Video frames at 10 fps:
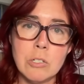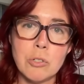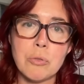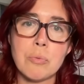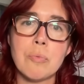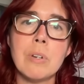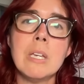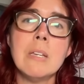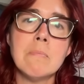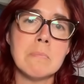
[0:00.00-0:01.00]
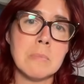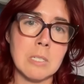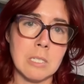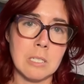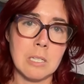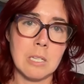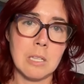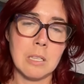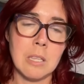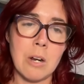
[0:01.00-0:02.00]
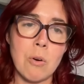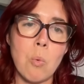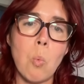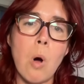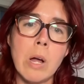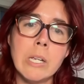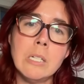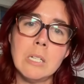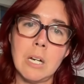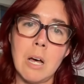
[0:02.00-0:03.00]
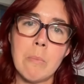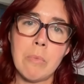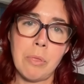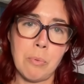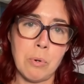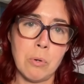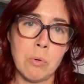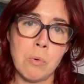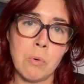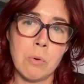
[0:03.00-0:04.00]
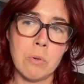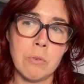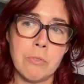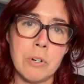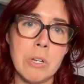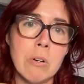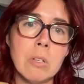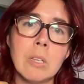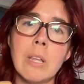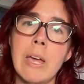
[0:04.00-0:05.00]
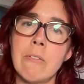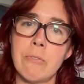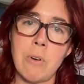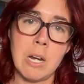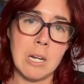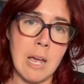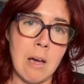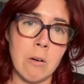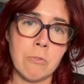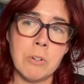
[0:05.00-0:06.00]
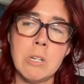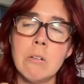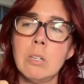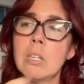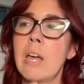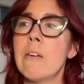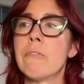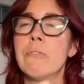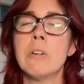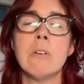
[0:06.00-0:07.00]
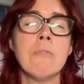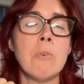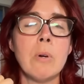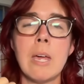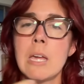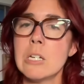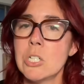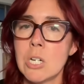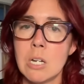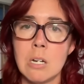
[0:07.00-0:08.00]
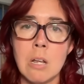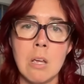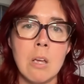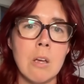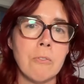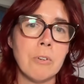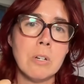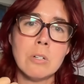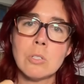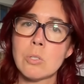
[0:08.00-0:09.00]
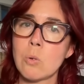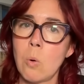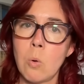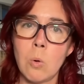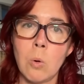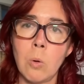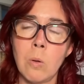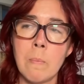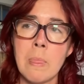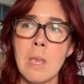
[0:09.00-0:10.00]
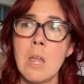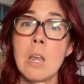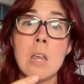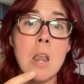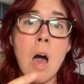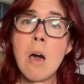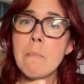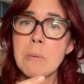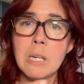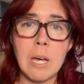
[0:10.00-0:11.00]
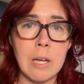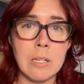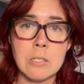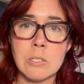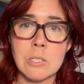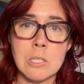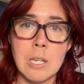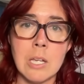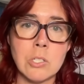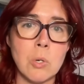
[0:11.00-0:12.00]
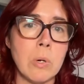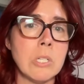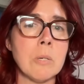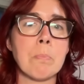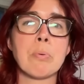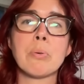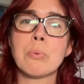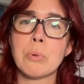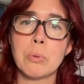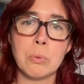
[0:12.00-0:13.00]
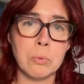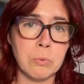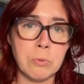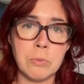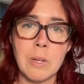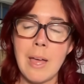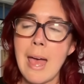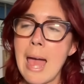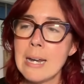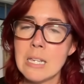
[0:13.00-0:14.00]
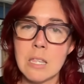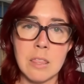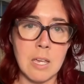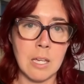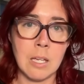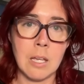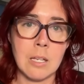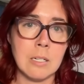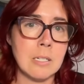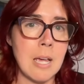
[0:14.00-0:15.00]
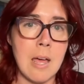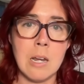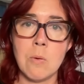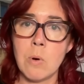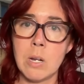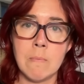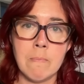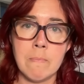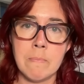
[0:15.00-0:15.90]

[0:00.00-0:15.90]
dreams that are wanting to come through for your life right now, for your life, for your vocation, for your soul, not because it's going to prove anything to anyone,